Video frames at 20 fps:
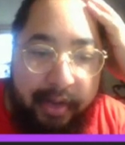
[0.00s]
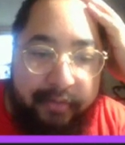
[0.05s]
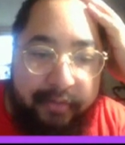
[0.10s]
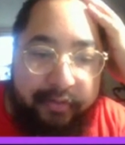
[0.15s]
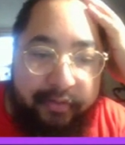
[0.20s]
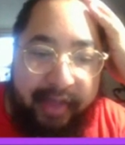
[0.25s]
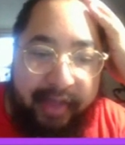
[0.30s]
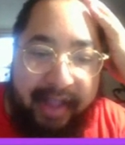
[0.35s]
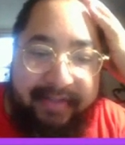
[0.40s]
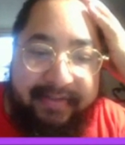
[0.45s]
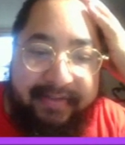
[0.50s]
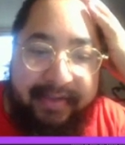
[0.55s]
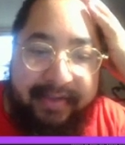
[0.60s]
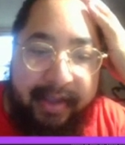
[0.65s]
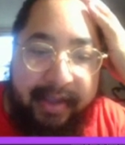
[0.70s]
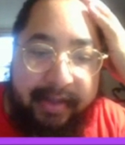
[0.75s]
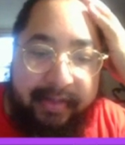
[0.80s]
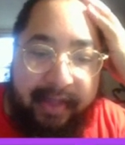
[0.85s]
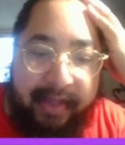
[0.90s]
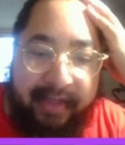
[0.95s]
So that's
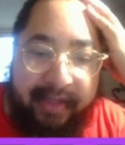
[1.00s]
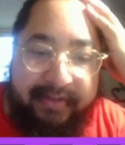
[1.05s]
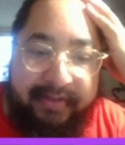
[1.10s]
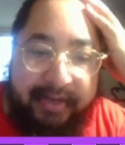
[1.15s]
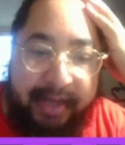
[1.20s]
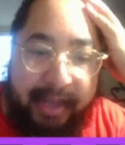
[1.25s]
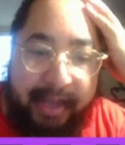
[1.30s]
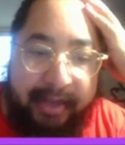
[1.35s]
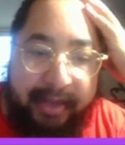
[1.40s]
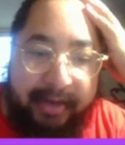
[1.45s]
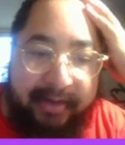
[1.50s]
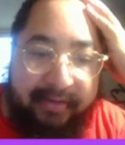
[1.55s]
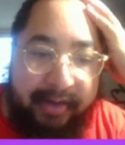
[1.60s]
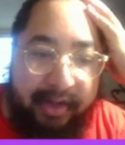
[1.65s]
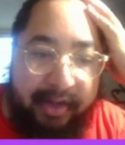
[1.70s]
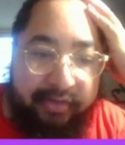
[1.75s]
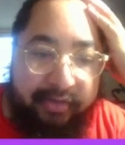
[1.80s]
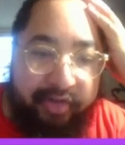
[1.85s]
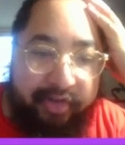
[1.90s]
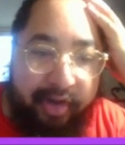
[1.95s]
it. That's the deck in a
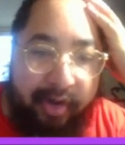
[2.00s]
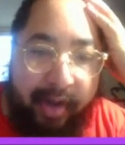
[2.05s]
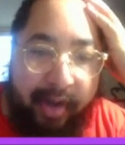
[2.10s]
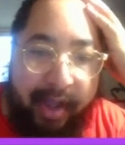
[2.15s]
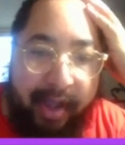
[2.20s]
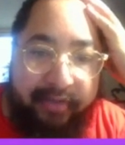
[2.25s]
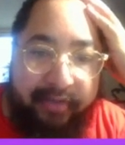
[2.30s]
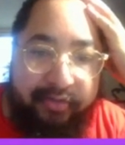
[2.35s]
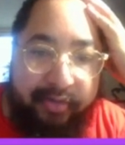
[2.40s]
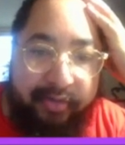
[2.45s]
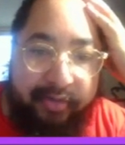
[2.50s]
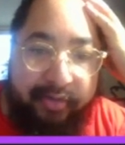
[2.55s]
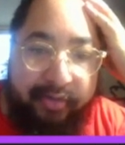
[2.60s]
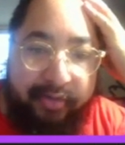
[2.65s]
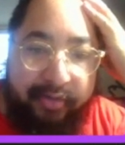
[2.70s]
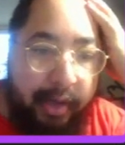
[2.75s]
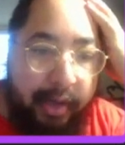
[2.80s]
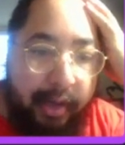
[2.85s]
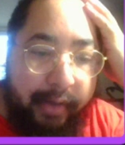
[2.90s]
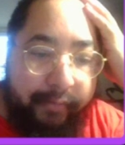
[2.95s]
nutshell. As you can
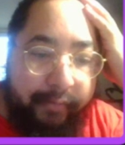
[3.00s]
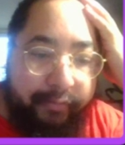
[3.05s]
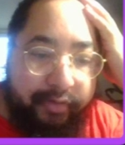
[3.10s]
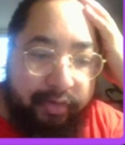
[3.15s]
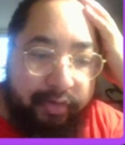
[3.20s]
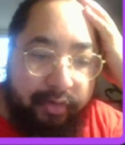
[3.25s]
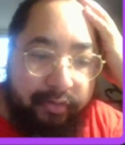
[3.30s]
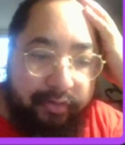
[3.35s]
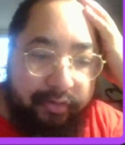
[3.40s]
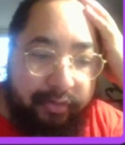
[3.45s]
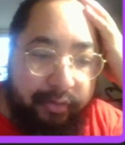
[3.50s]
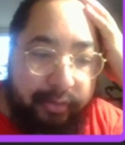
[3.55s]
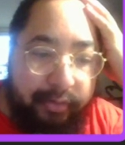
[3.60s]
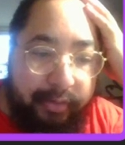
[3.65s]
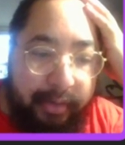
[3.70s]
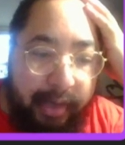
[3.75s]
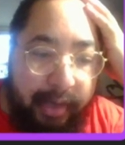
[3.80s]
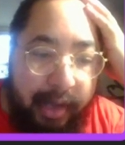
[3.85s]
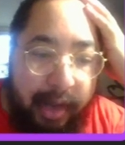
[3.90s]
see, turn 2.